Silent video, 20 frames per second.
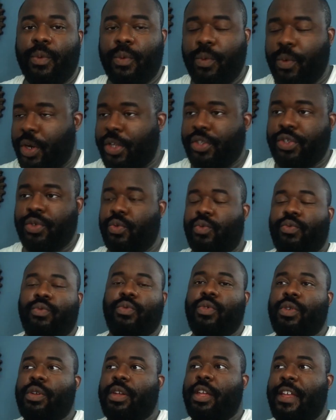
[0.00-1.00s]
want to,
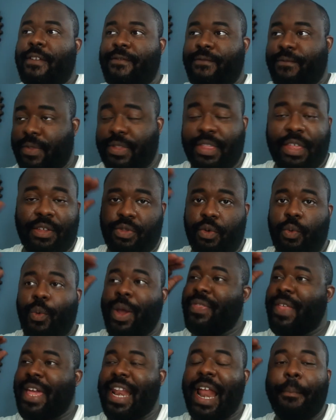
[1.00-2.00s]
and the
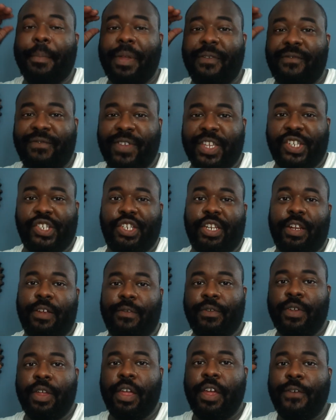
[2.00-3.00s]
way that I'm
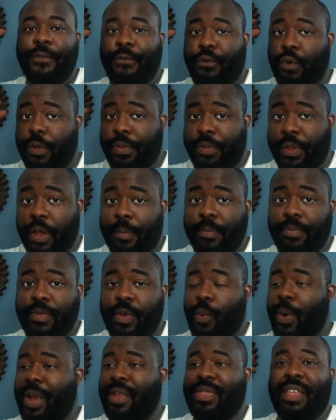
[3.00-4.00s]
envisioning for them,
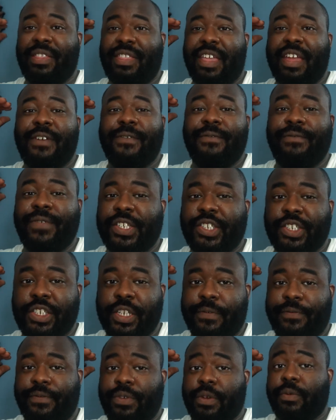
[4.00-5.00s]
the way that they're
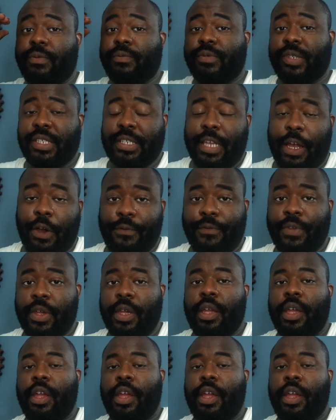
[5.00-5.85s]
envisioning for themselves.